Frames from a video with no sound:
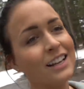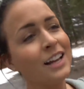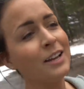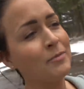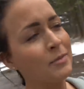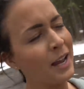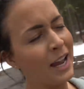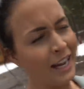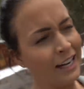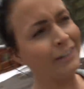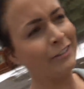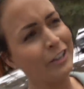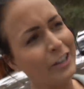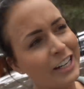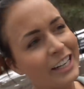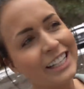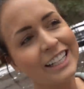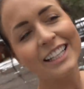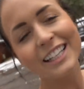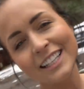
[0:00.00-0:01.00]
I'm kind of
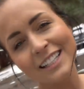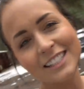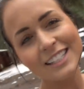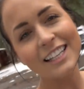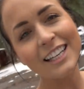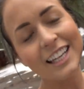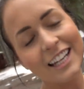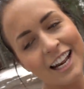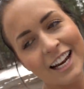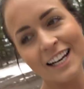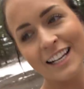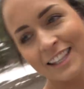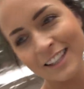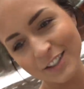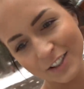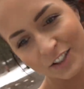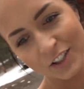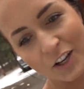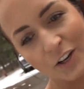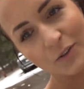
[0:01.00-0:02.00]
ready to get out of the
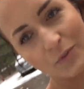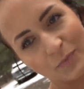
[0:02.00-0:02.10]
snow.